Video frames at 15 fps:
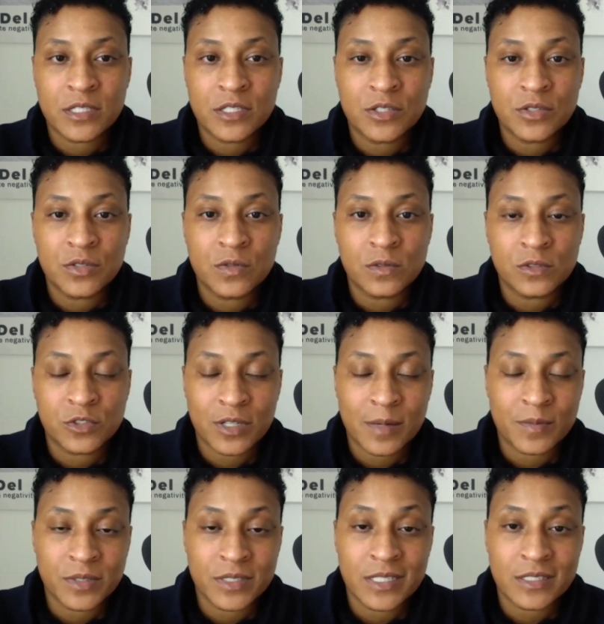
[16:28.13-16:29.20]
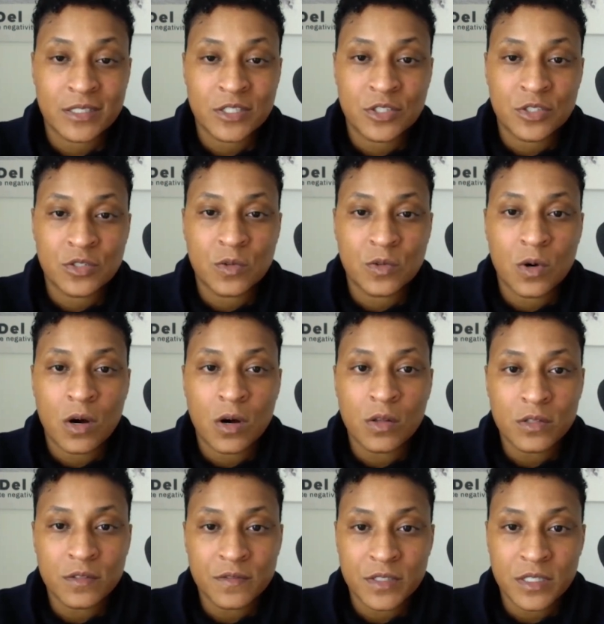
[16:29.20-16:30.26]
to all
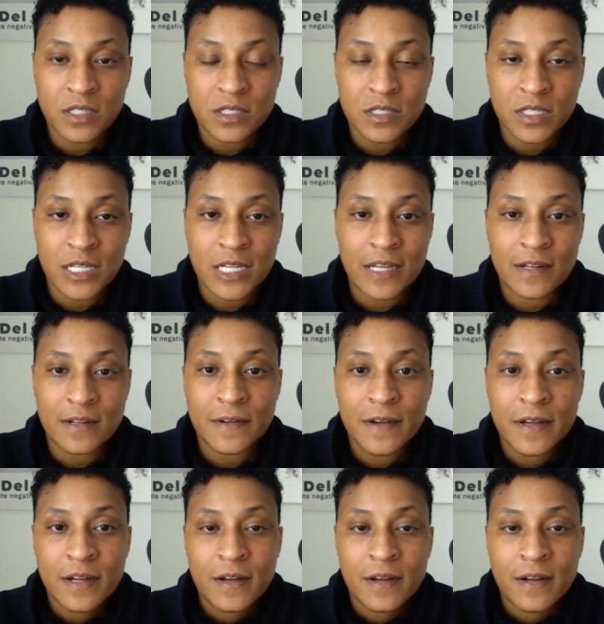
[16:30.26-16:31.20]
of these in